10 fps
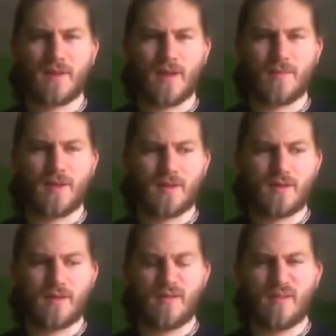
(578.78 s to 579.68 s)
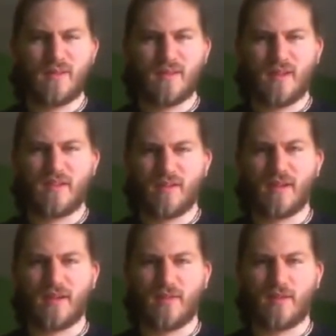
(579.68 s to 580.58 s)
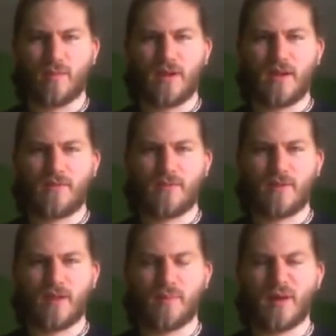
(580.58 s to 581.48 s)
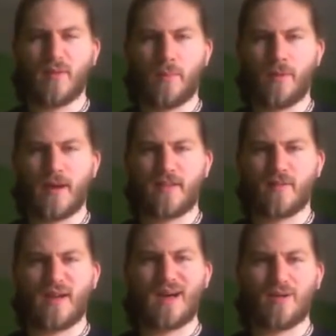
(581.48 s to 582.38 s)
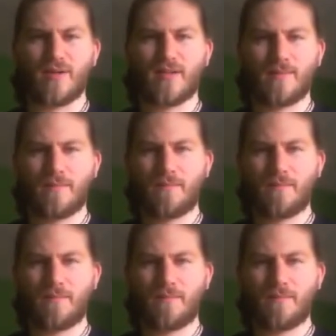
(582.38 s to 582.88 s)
I mean, a sword like this would have about the price of a house.